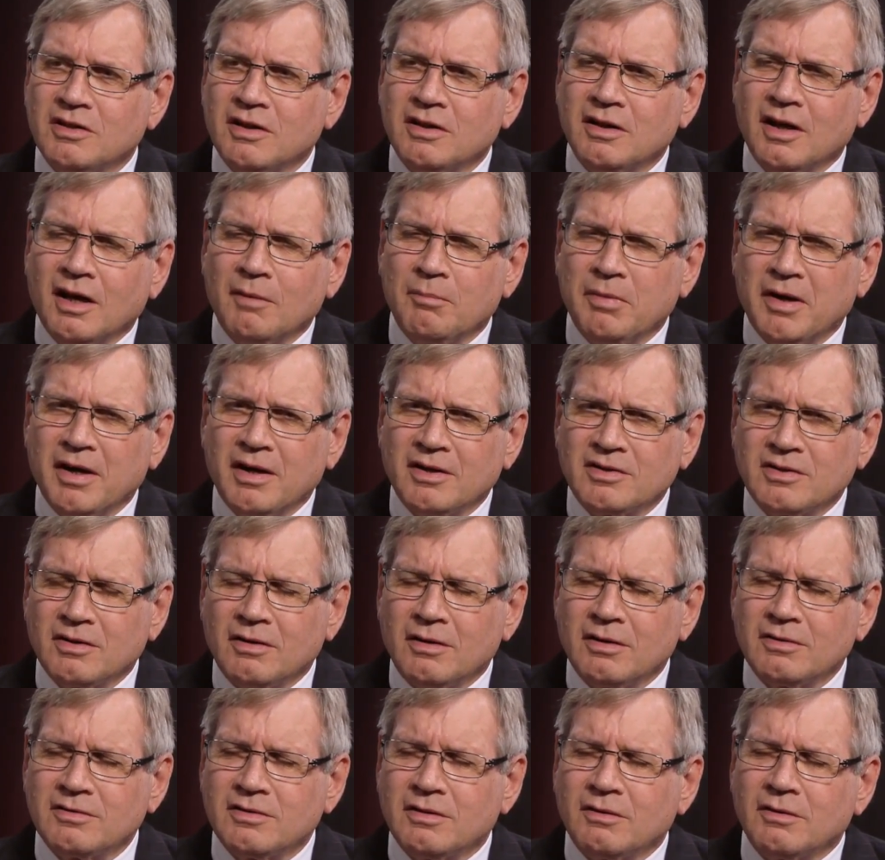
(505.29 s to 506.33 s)
Did not pass.
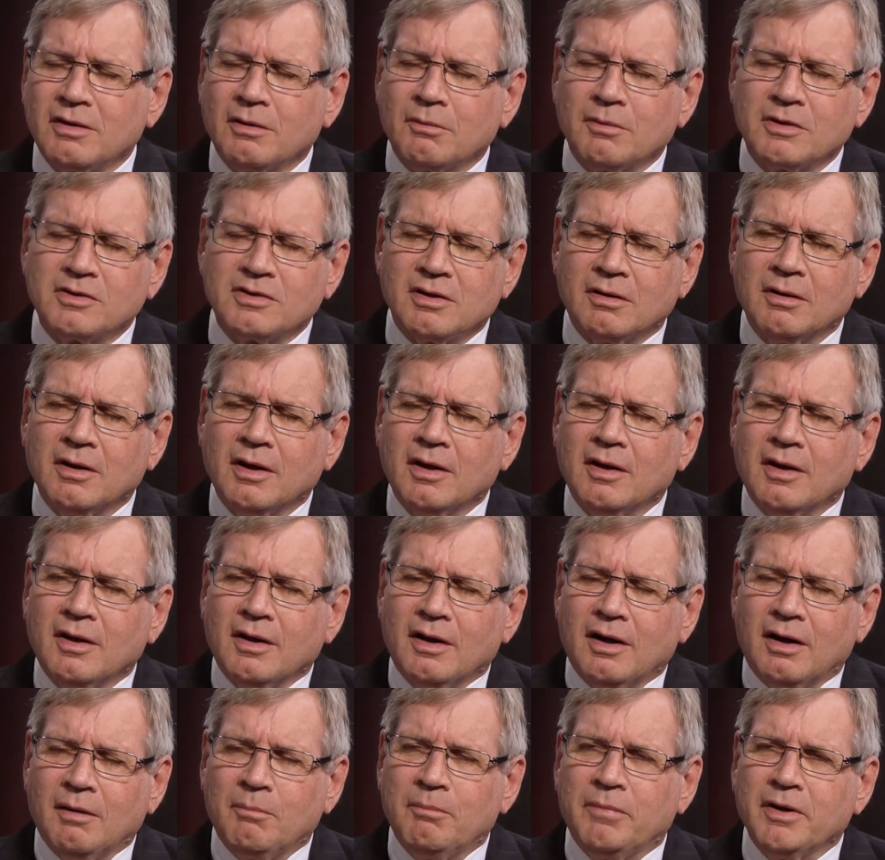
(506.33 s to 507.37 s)
Also, there was
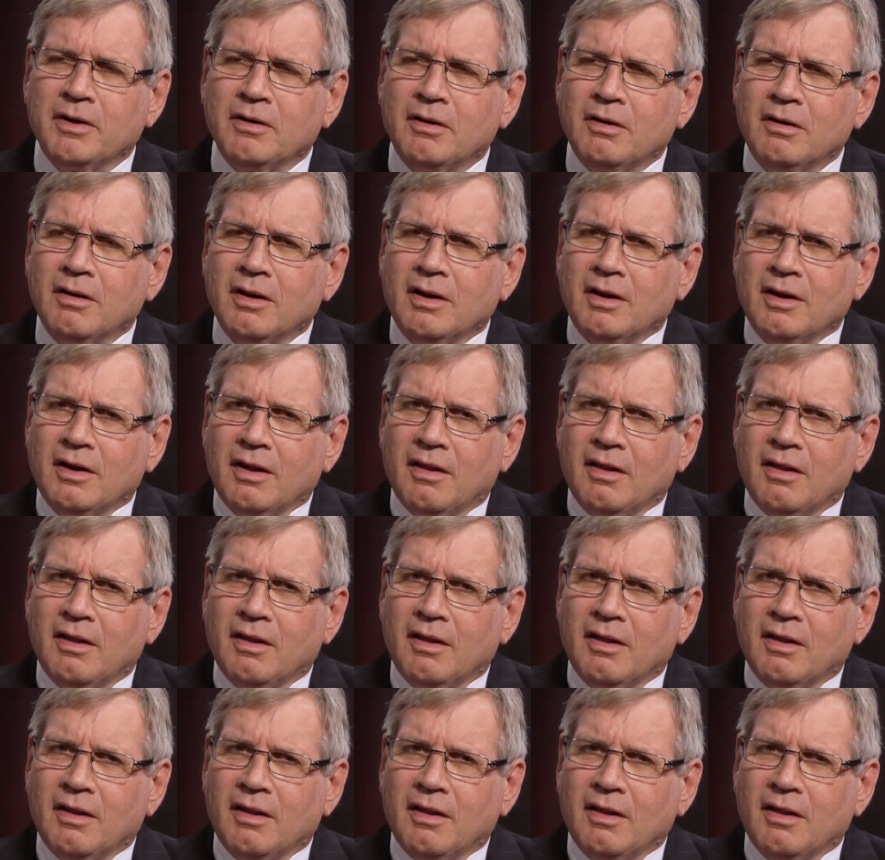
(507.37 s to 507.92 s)
a bill